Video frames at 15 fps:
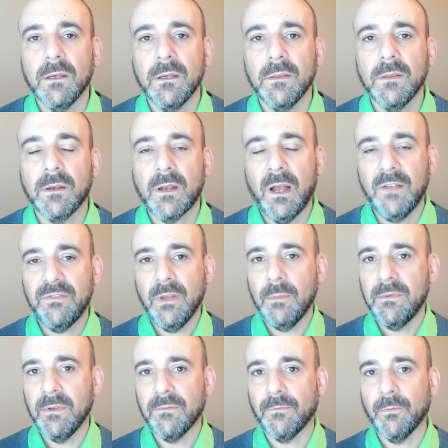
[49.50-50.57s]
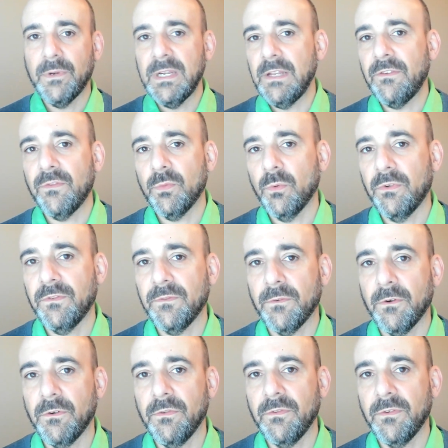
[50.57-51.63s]
The concept of REITs was
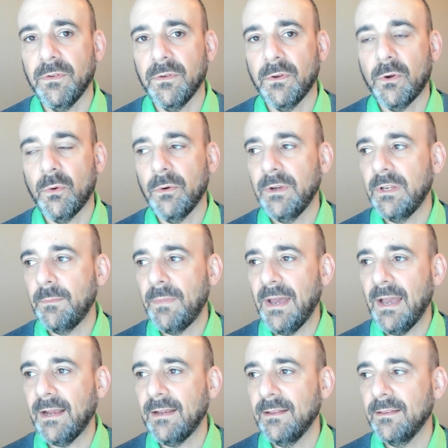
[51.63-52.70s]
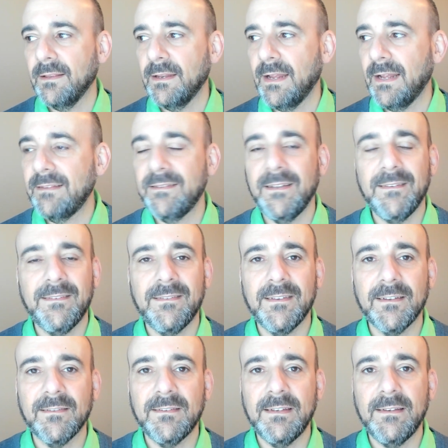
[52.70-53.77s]
first coined back in the
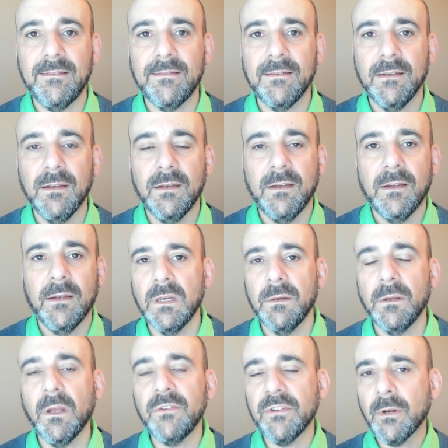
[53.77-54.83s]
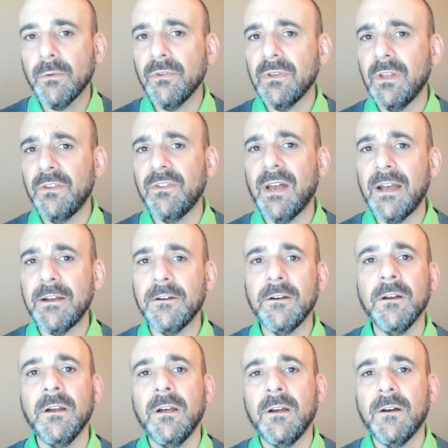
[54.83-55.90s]
1960s because there was a
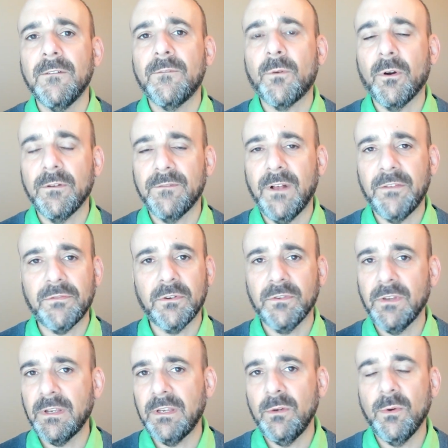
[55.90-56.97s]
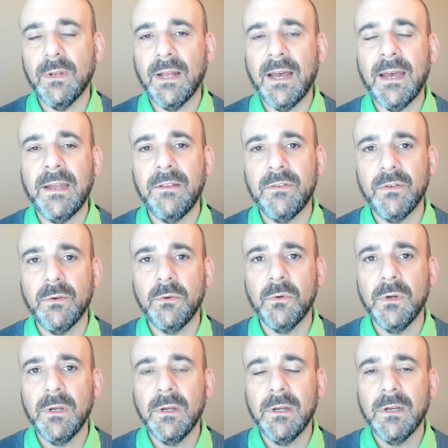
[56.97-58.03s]
desire for investors like you and I to
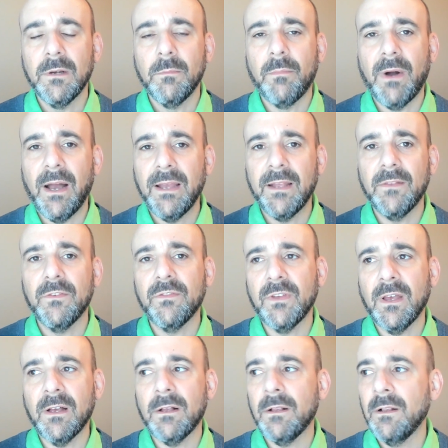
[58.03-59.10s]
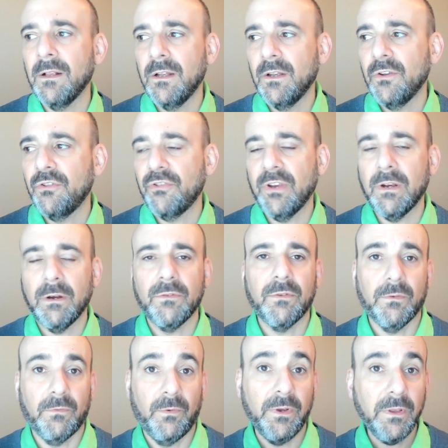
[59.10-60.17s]
buy and sell shares
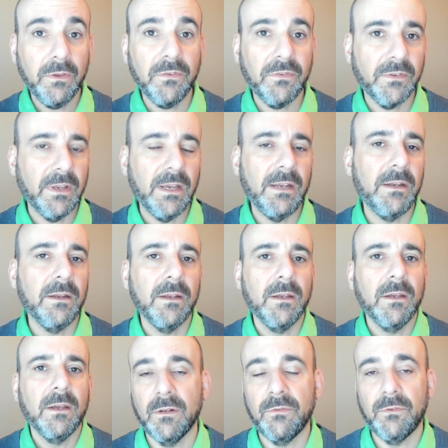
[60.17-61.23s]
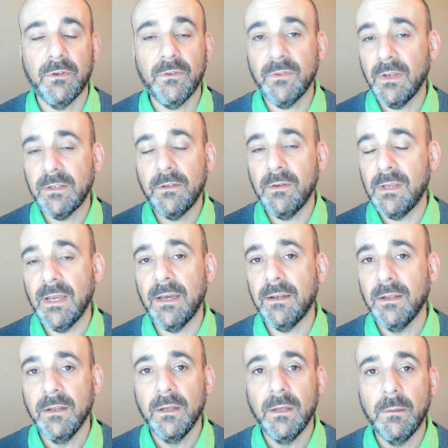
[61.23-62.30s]
of real estate, just like you get
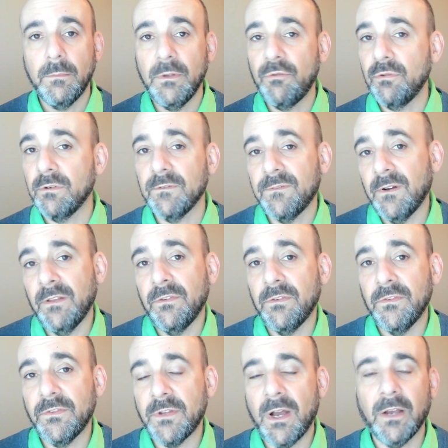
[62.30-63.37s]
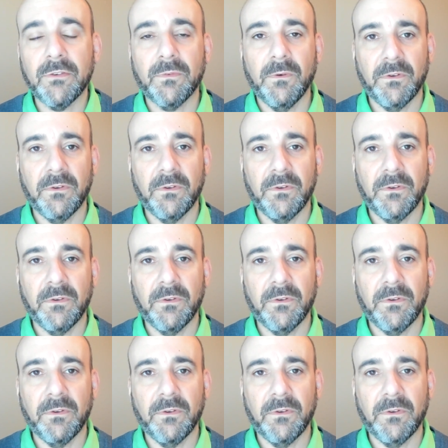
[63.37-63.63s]
mutual funds and stocks, for